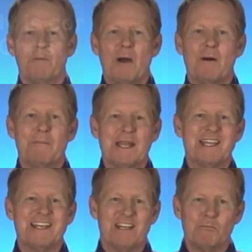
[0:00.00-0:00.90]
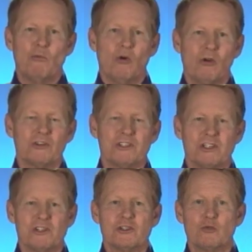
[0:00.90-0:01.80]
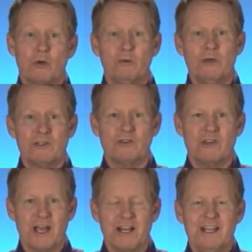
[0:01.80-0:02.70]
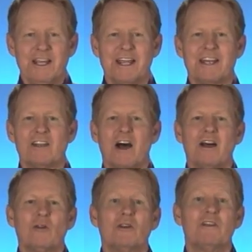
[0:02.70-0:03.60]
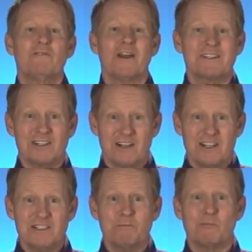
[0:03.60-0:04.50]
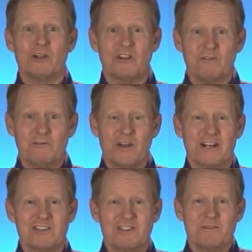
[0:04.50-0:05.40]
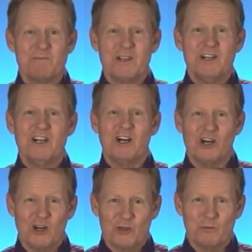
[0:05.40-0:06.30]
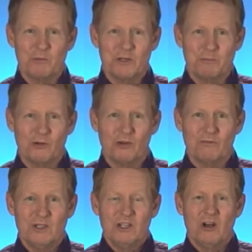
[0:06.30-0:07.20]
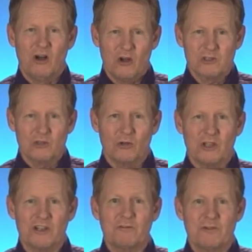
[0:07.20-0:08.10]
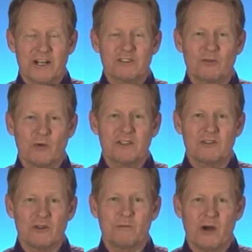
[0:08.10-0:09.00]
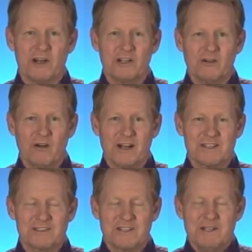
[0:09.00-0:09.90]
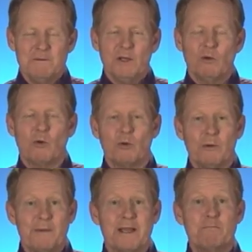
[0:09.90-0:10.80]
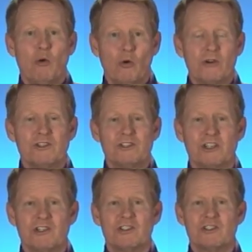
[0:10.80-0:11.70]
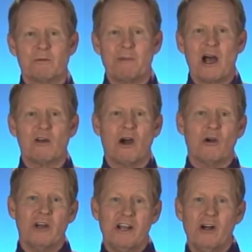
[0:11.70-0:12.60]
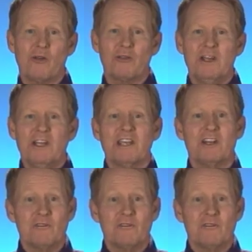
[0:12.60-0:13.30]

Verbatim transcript: about making immoral decisions. When we do that, it not only affects us, but it affects other people also. It affects the rest of the body of Christ. When we make poor decisions about our health, it